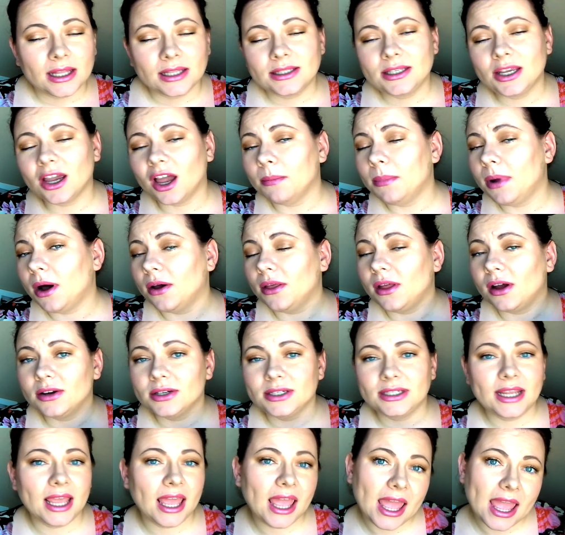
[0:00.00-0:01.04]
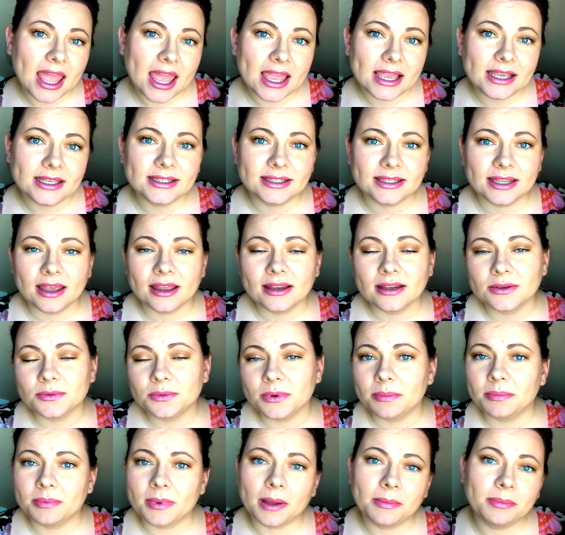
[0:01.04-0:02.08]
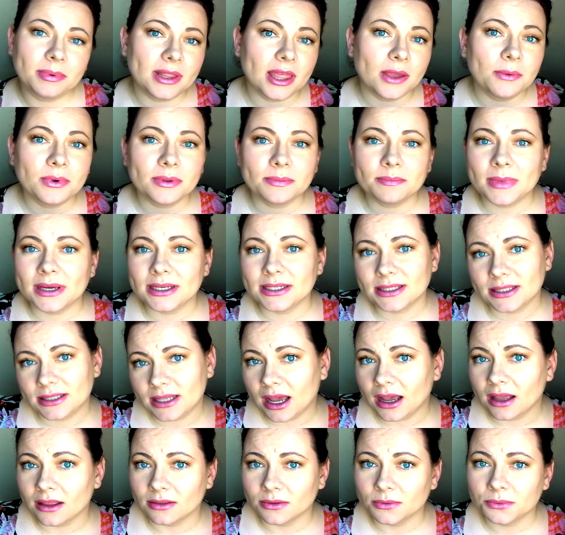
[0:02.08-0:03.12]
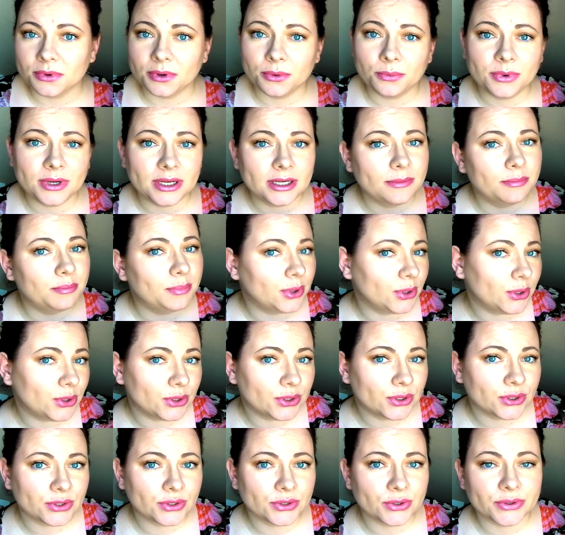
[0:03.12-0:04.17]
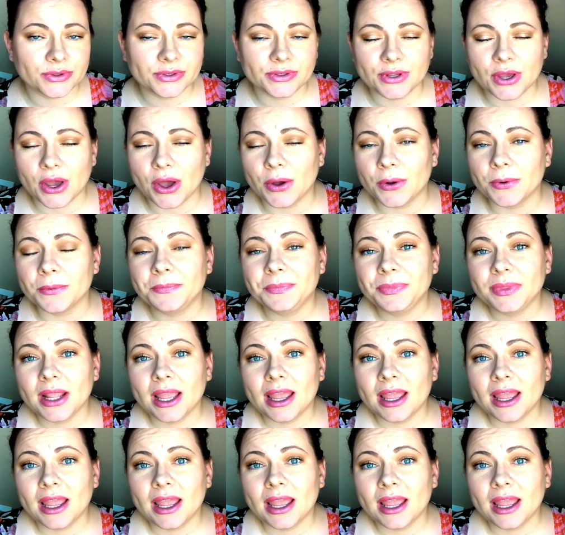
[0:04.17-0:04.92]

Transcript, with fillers: talk about our days, and we, I play with my son. We read books or so,